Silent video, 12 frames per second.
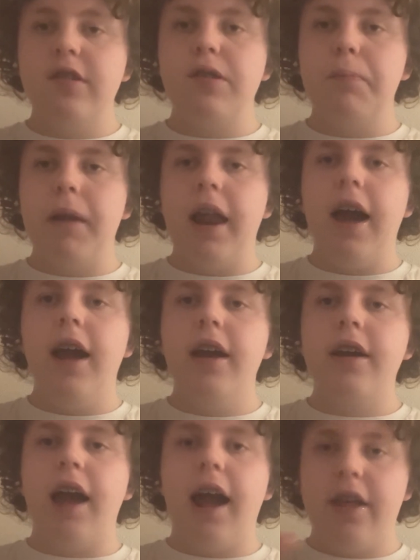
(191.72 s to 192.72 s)
to
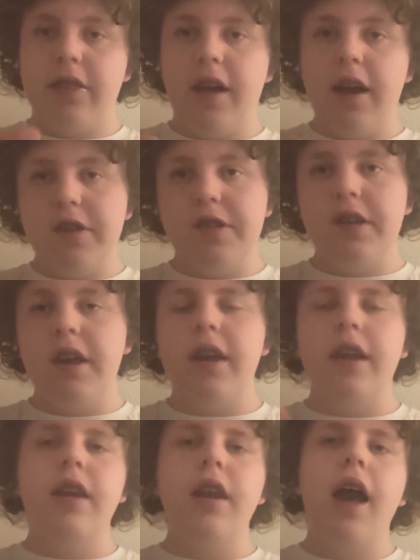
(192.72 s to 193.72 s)
black at that
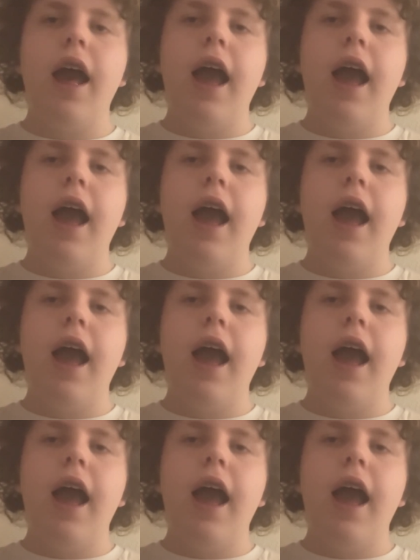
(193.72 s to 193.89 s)
scene.